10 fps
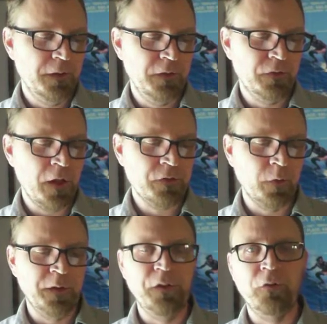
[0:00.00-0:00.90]
is
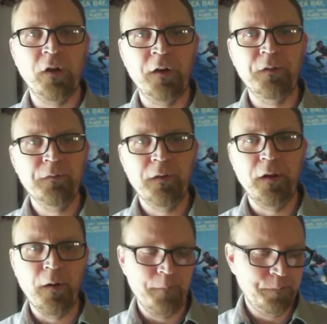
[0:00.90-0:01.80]
also a Utah.
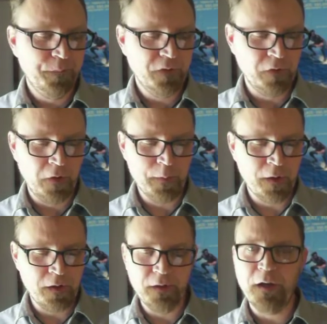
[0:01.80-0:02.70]
Um, so I'm
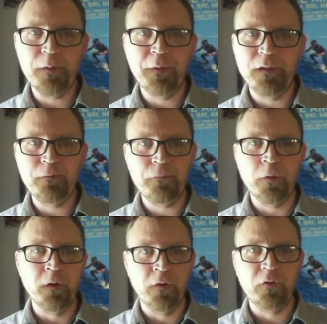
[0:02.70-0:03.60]
I'm in
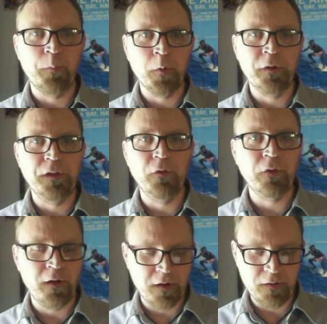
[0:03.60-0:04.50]
for supporting
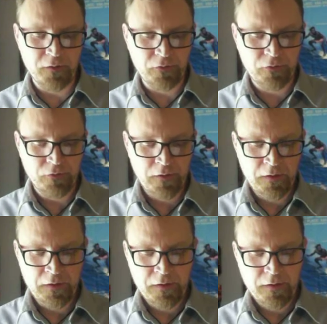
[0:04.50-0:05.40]
Utah artists,
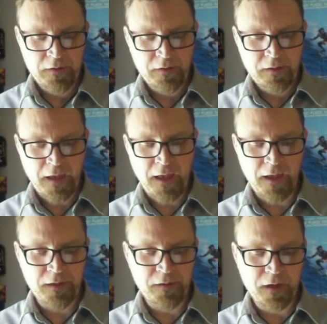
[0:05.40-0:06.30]

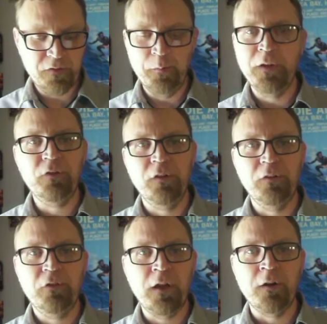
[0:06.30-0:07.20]
and not to
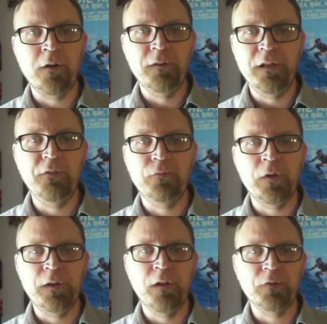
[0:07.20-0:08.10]
mention Chad Hardin. He's
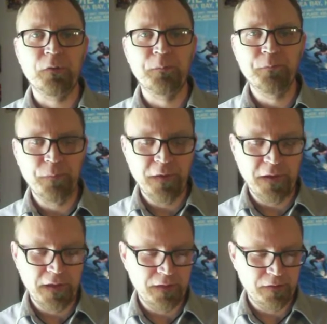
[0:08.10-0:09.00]
freaking awesome.
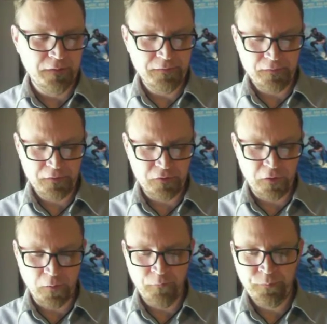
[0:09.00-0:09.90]
And
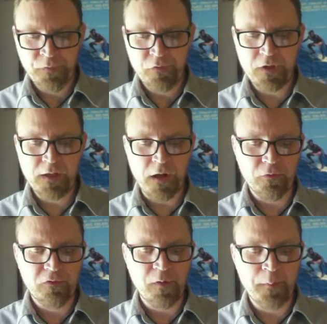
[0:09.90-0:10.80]
so check
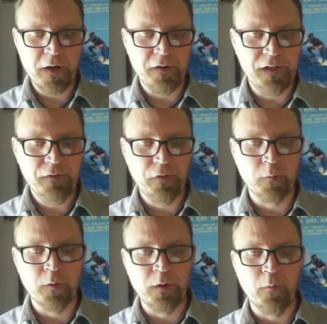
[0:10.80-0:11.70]
out Temerity: The
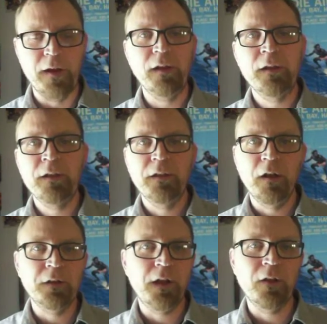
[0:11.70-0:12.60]
Runaway
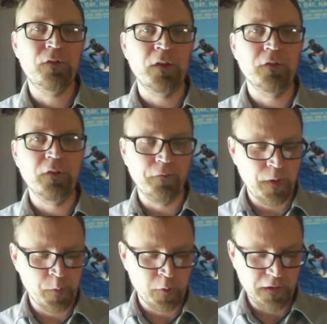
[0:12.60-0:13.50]
on Kickstarter till
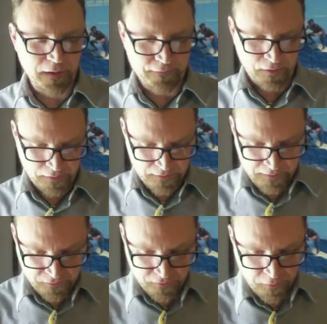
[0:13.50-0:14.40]
February 11th.
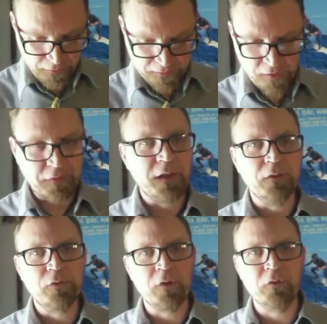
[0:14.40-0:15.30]
So that's all the
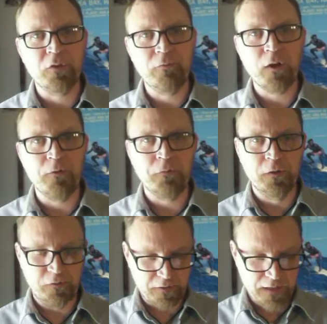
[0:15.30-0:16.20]
Kickstarters I've got for
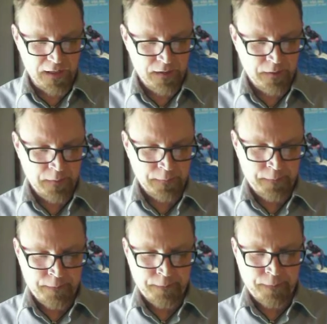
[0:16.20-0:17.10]
today.
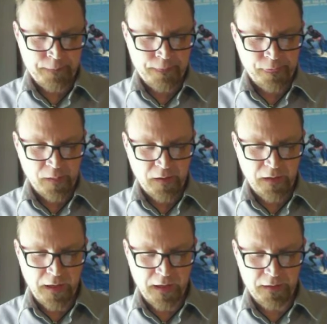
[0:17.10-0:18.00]

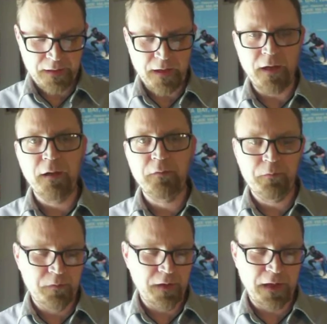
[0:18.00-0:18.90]
And uh,
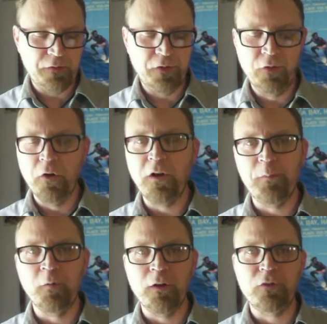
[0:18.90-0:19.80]
as you know, I've
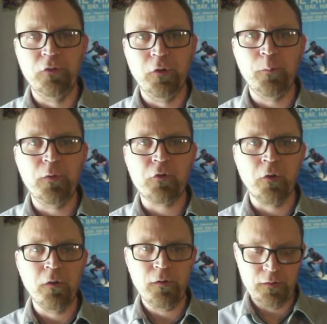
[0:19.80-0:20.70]
been watching Doom
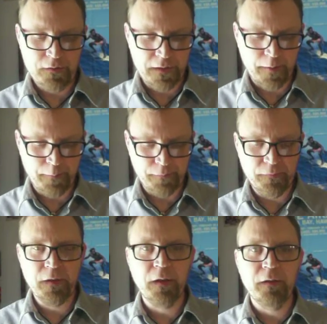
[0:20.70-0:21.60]
Patrol.
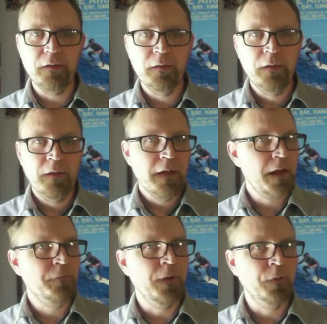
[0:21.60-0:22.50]
I'm
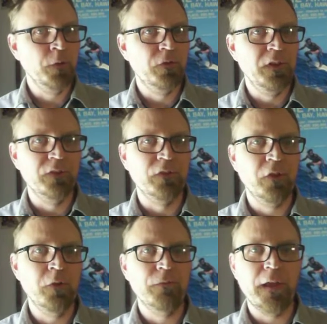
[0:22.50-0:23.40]
halfway through season
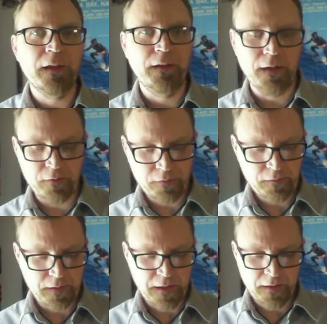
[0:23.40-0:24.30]
two of that now,
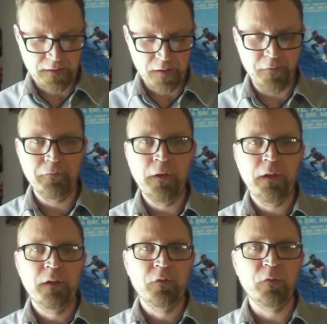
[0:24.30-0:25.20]
and I
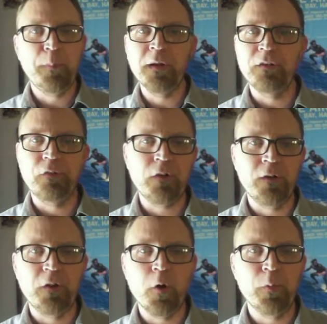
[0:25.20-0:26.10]
just barely
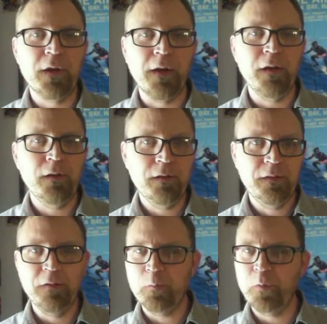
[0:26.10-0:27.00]
started Cobra Kai.
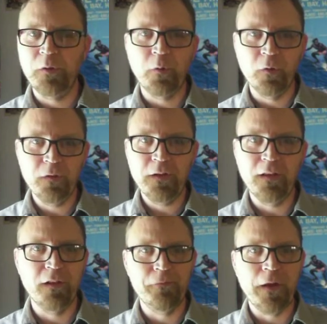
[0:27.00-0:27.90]
It's pretty cool. I
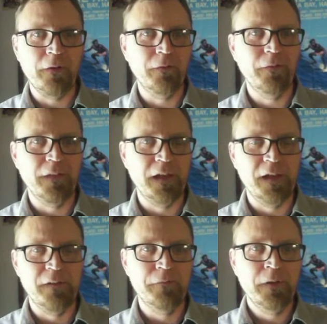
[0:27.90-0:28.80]
love how
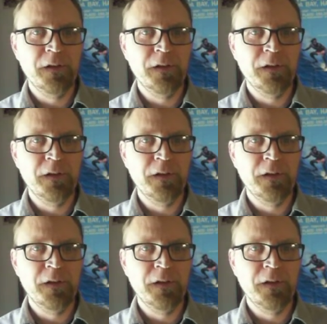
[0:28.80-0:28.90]
they've